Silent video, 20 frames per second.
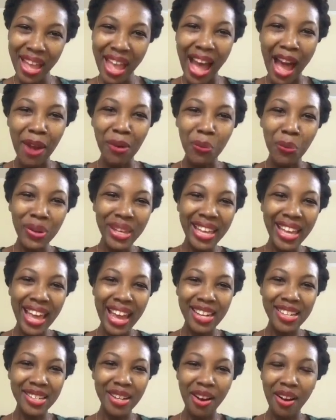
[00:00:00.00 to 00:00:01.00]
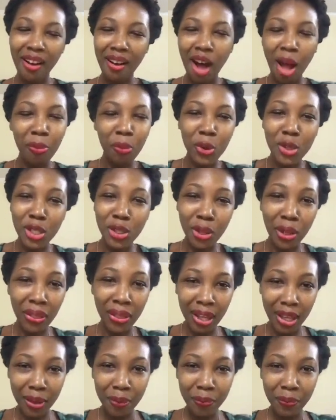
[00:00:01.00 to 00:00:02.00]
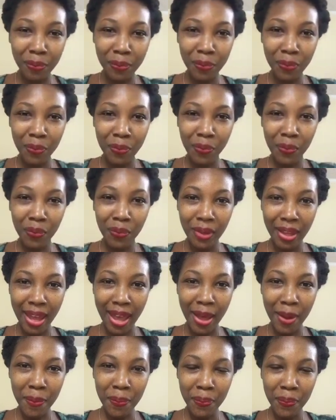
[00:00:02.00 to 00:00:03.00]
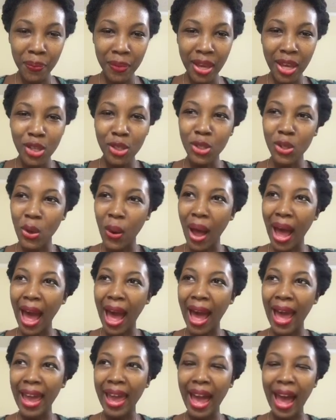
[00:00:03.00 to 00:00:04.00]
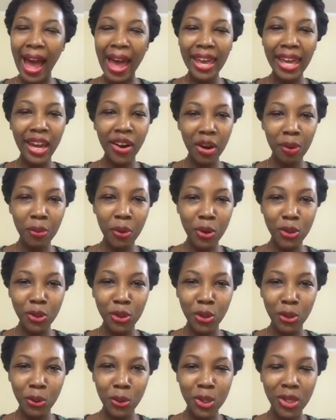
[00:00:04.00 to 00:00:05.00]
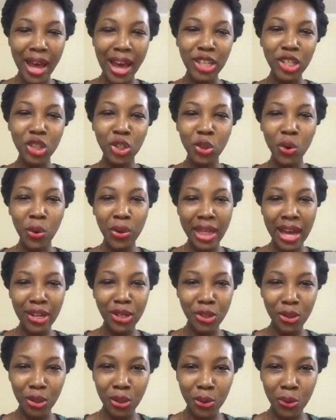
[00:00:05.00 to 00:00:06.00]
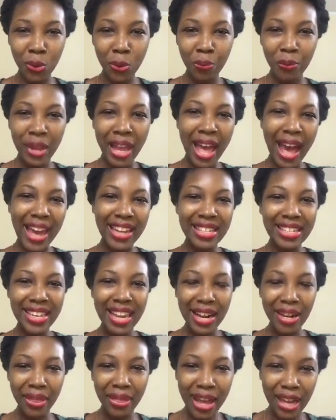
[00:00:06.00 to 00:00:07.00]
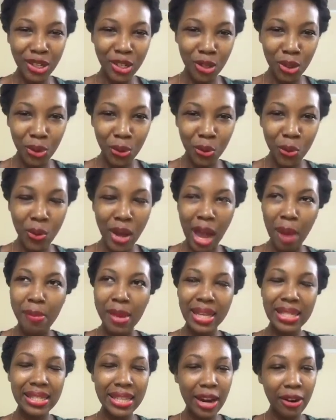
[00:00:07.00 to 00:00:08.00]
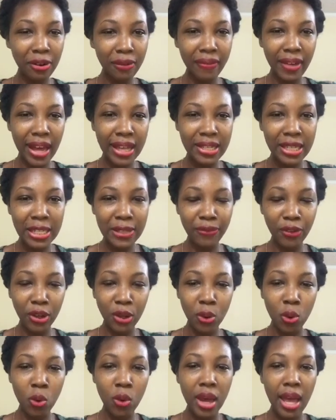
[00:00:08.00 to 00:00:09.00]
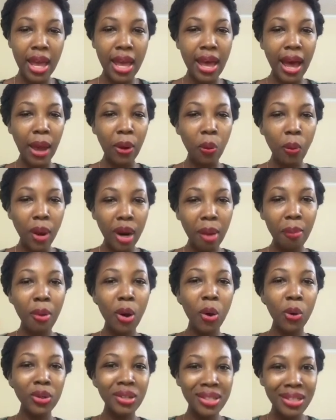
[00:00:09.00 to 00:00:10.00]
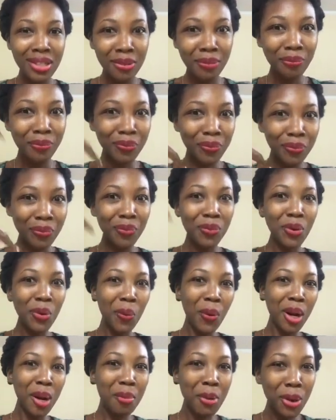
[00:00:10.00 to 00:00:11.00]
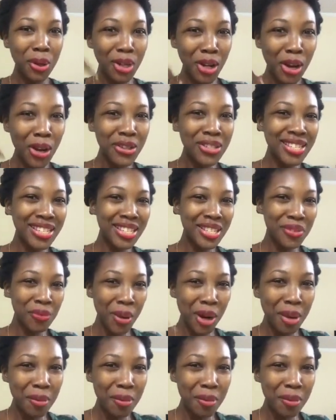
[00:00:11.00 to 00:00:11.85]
And we get almost nothing. Yeah? So I care about you, so I show that to you. I tell that to you. I make sacrifices for you. And what about us? What about us?